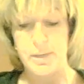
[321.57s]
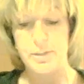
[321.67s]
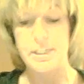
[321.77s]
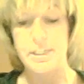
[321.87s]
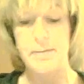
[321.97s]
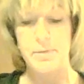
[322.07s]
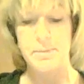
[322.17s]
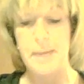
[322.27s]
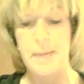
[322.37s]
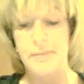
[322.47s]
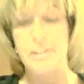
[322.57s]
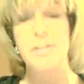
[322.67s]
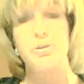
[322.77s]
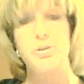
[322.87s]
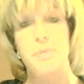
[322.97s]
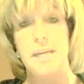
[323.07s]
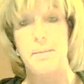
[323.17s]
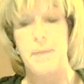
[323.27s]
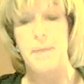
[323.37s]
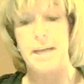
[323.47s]
to understand respectfully
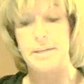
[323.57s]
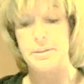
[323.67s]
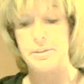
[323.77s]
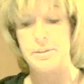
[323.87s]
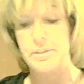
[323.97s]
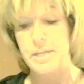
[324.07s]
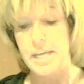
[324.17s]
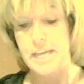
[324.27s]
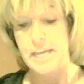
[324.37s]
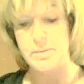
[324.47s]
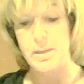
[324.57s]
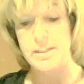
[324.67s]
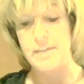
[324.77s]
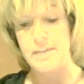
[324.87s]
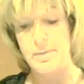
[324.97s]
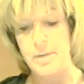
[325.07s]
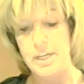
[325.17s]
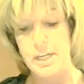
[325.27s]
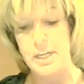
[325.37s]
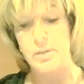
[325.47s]
treating buyers as well as
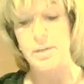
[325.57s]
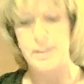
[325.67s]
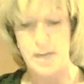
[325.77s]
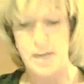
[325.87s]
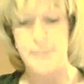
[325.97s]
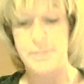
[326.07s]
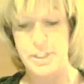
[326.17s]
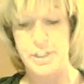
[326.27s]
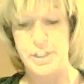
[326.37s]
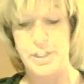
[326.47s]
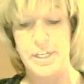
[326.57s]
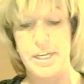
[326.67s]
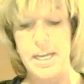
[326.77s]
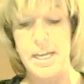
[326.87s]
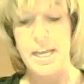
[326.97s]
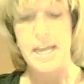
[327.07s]
everyone, including the competition,